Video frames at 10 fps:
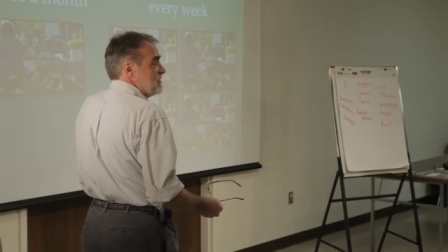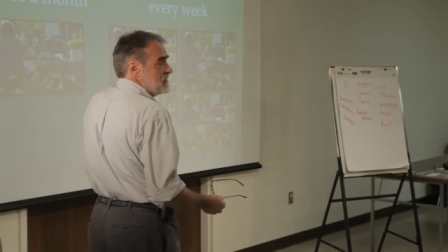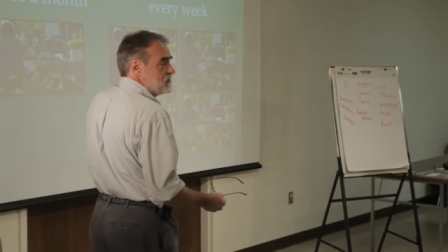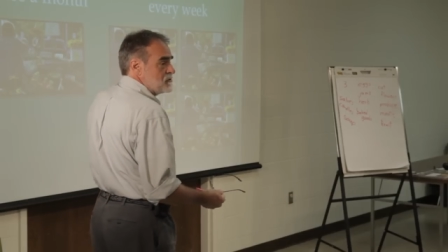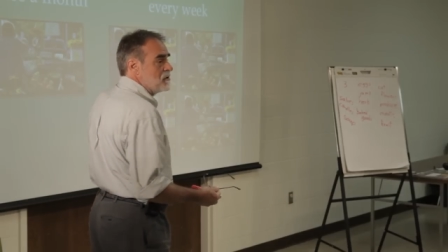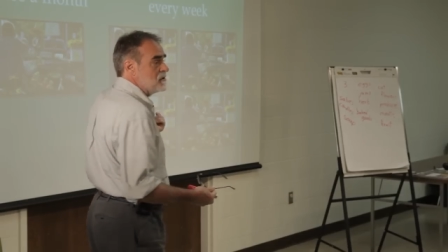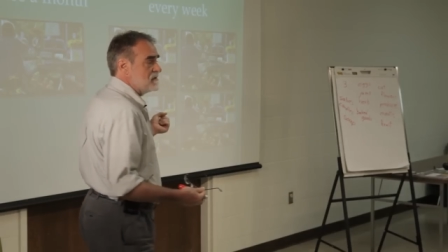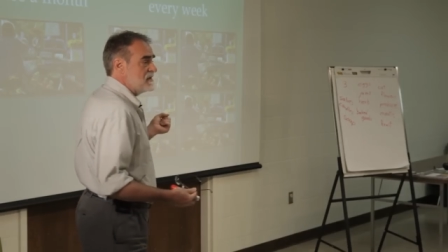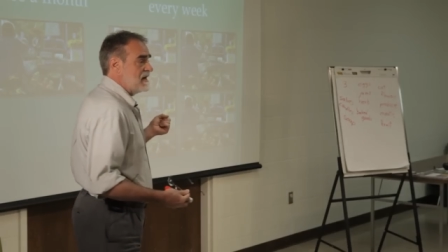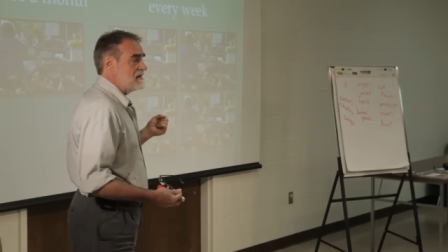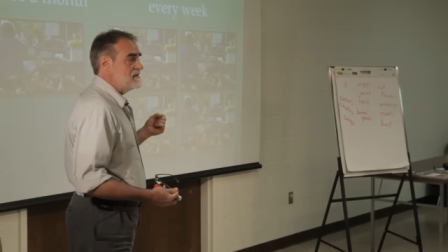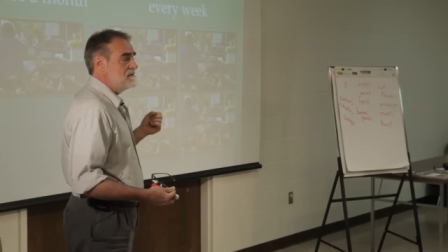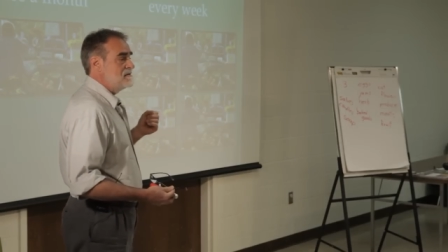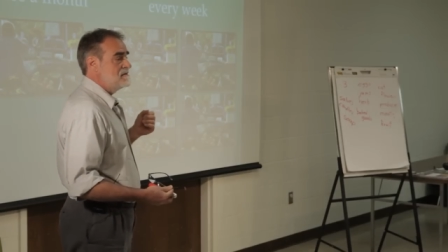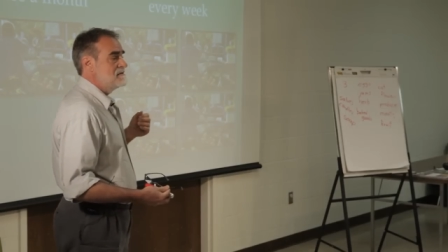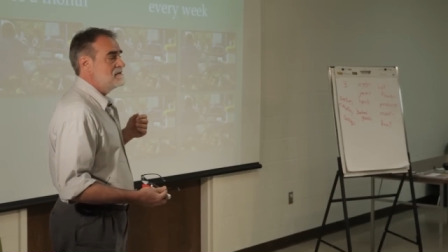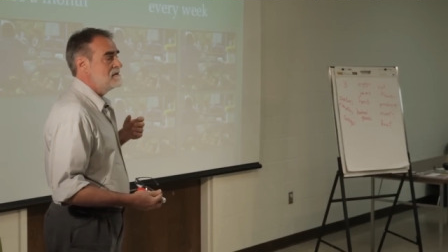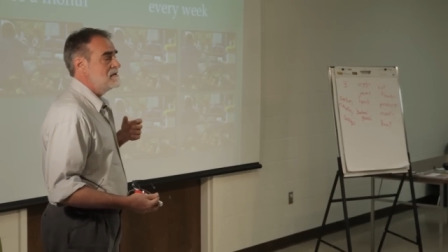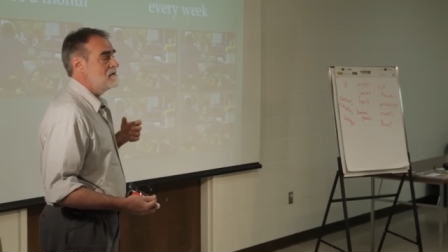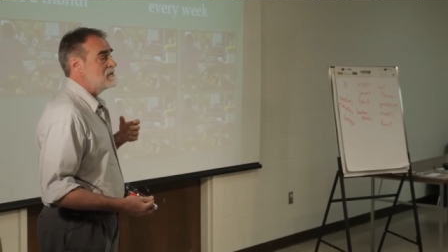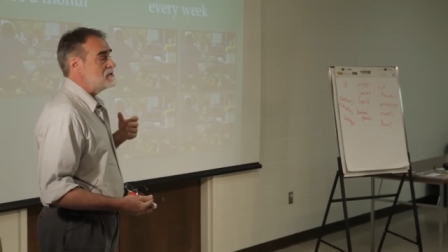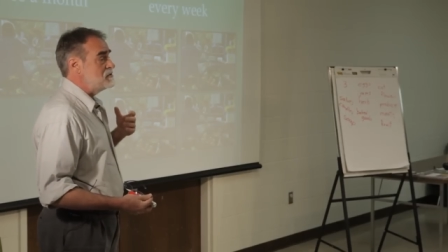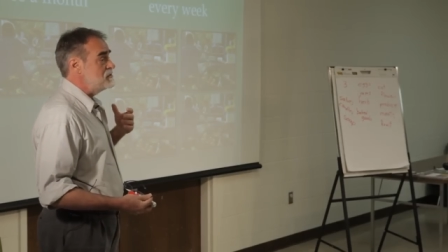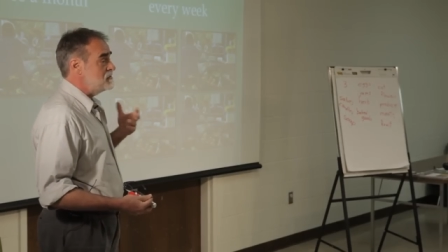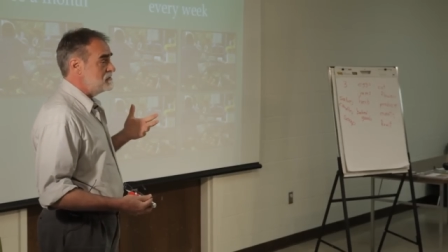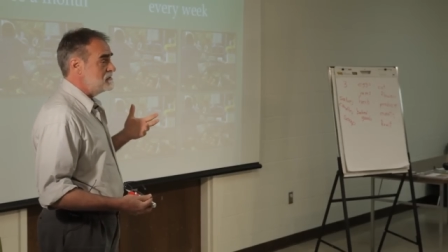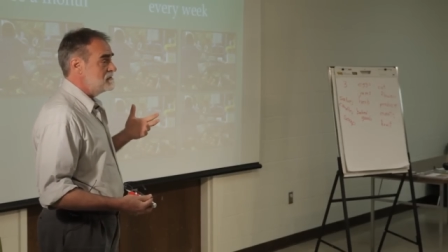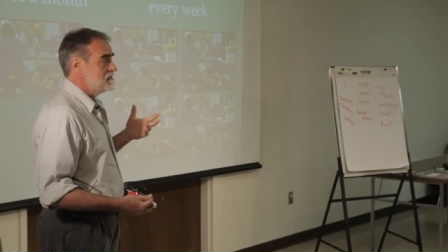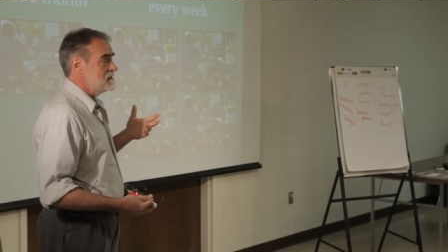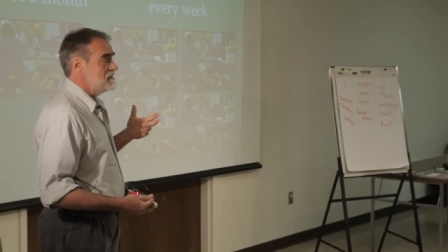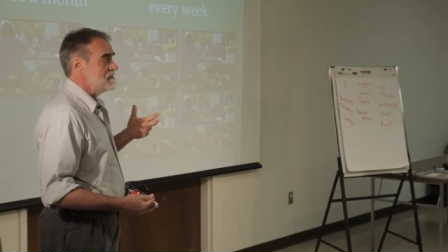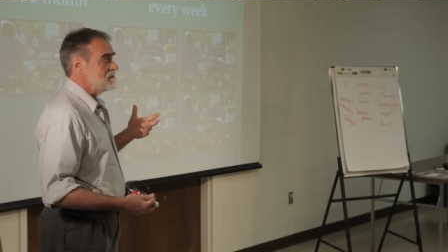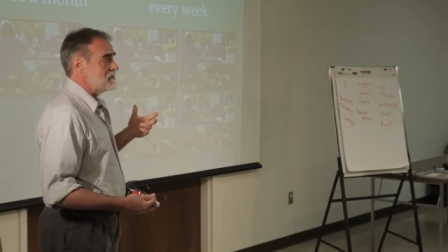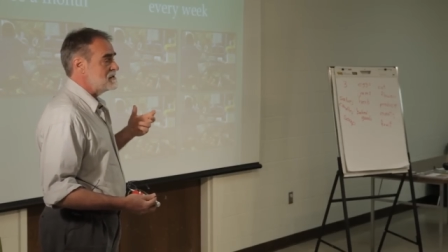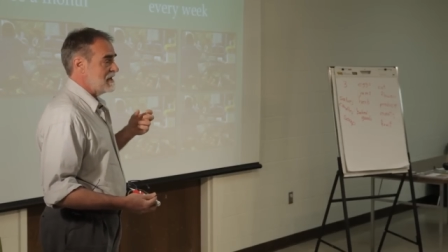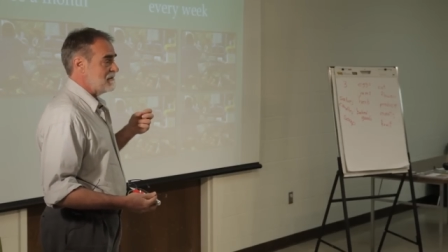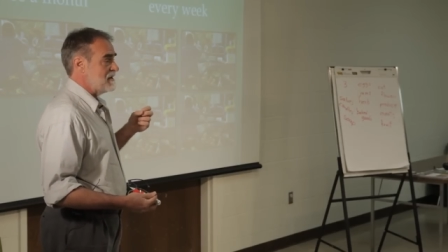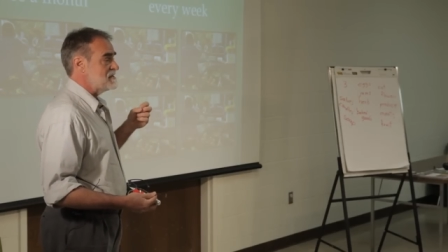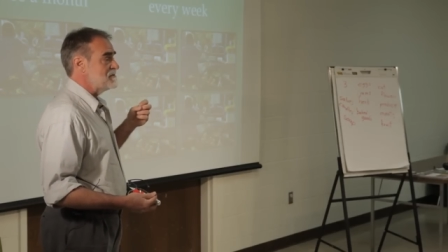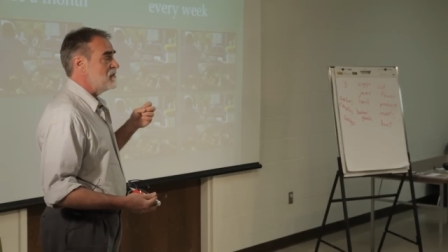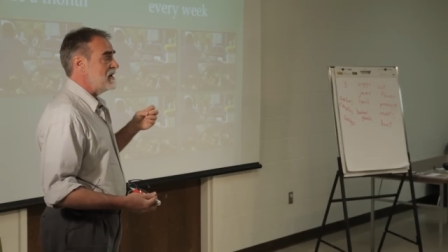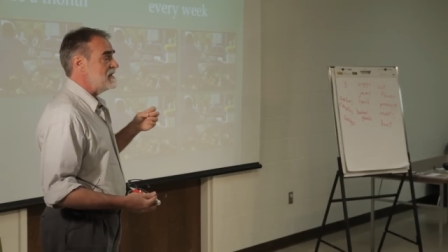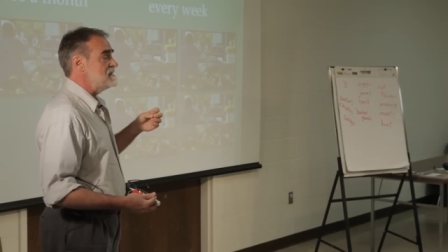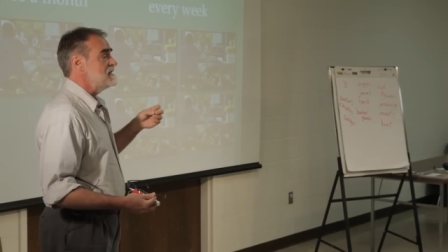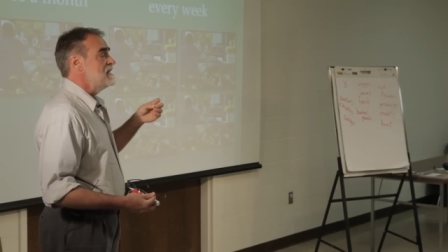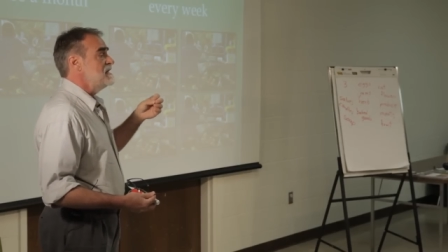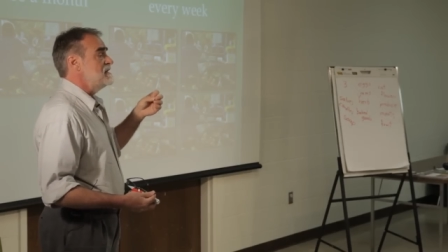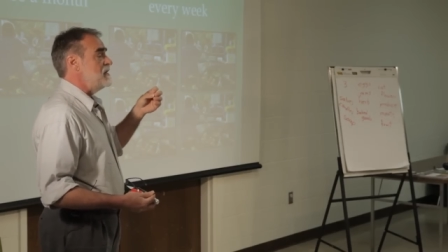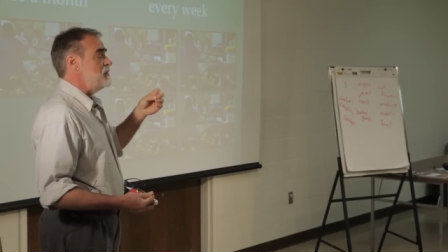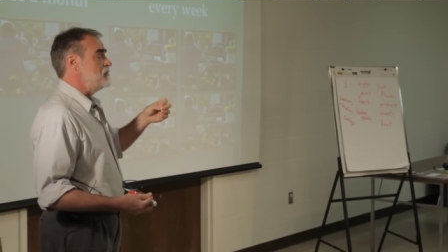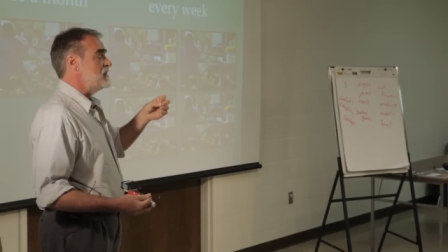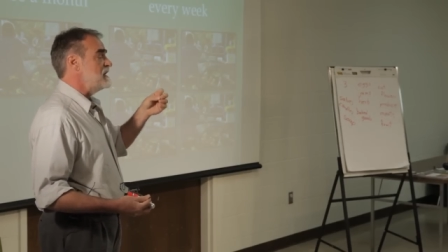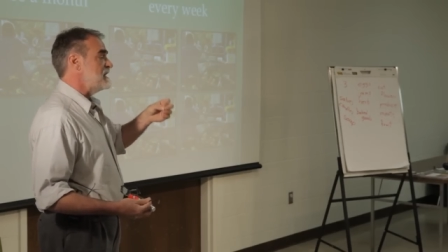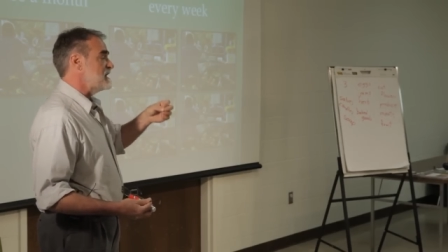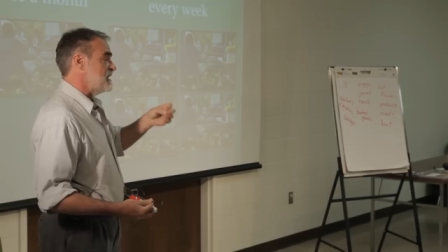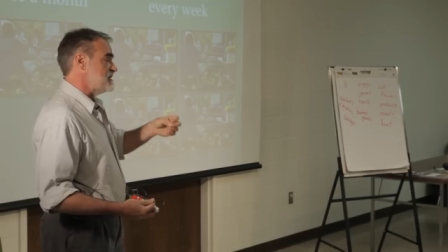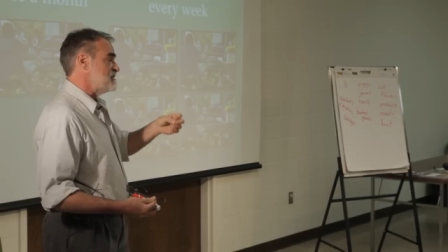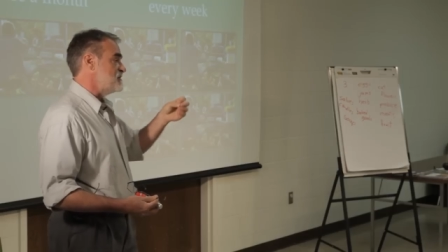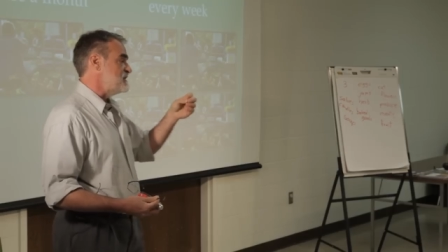have any control over that but you do. We're going to talk about some ways that you can get a customer